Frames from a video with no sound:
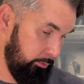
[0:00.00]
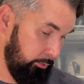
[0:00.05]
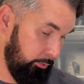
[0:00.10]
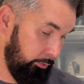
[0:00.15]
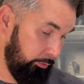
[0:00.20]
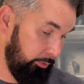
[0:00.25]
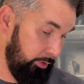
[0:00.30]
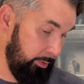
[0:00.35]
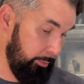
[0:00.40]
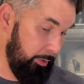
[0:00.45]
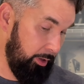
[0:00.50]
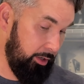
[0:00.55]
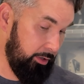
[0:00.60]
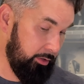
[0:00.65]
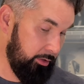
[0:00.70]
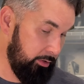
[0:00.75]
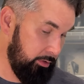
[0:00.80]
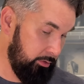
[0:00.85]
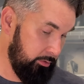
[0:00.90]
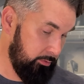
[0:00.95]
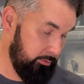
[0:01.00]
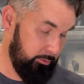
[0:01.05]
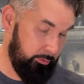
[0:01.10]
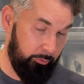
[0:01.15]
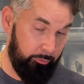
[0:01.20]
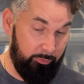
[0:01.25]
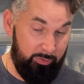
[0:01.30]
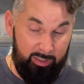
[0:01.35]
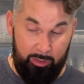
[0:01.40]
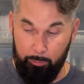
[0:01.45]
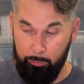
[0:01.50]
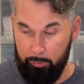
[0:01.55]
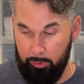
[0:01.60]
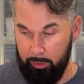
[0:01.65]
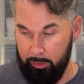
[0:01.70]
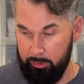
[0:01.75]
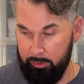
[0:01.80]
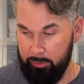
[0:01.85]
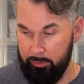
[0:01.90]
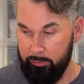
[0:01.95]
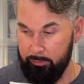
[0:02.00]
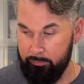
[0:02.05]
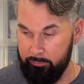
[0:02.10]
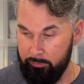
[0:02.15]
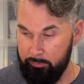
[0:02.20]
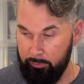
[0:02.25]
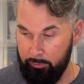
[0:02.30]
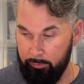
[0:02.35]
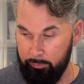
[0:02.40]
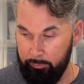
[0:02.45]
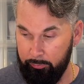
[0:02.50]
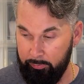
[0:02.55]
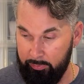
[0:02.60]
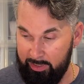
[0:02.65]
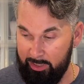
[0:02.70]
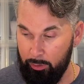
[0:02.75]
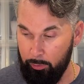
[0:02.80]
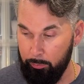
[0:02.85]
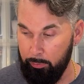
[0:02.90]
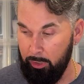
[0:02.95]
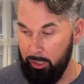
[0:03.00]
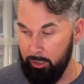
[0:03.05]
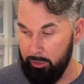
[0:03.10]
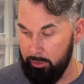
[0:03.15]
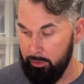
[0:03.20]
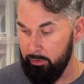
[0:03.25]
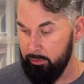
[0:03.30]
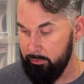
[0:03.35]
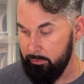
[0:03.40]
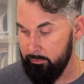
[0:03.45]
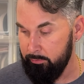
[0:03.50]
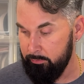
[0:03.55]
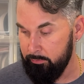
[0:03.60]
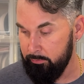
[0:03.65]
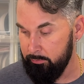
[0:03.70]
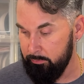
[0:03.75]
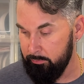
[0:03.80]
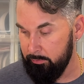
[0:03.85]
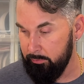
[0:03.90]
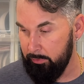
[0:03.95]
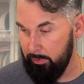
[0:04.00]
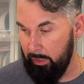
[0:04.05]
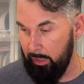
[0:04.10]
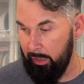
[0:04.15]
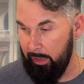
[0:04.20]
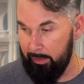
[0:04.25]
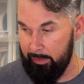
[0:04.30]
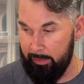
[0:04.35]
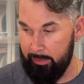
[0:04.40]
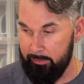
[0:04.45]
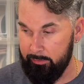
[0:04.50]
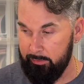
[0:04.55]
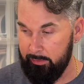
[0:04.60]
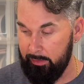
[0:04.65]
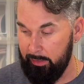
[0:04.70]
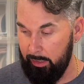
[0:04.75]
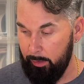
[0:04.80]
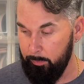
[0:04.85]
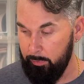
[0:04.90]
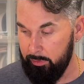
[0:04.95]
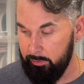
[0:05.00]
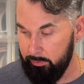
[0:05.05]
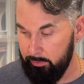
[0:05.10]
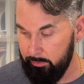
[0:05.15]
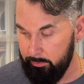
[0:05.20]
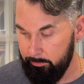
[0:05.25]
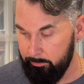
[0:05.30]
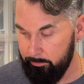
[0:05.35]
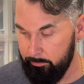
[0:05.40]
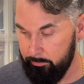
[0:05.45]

Fioboc? Fioboc. Fioboc. I guess the name is.